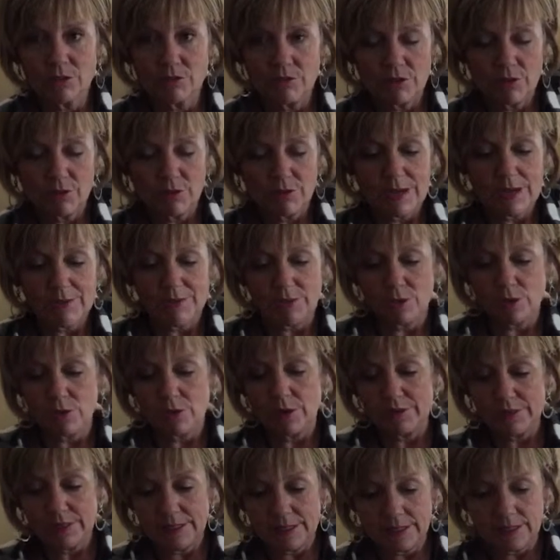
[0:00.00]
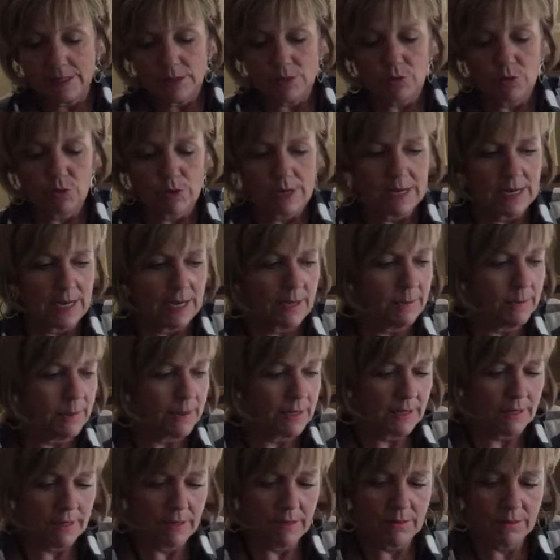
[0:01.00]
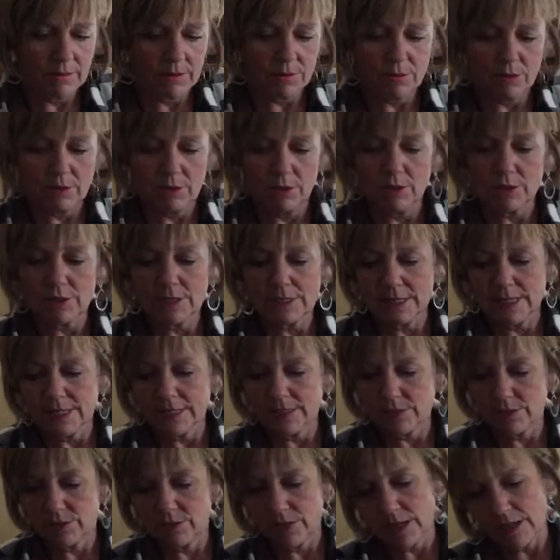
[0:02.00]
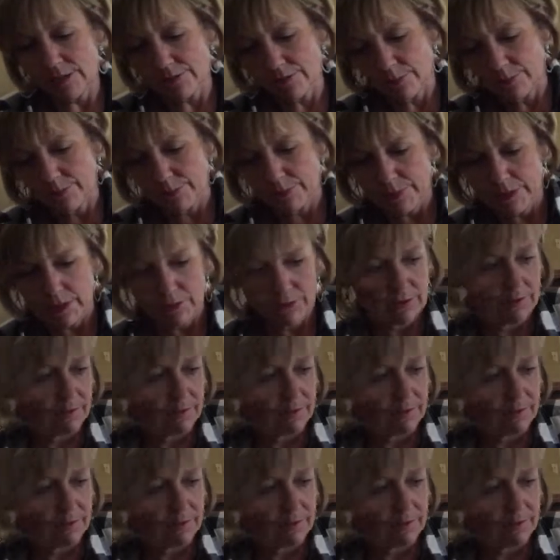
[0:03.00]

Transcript: You don't have to go everything straight up, so it'll look nicer, have a better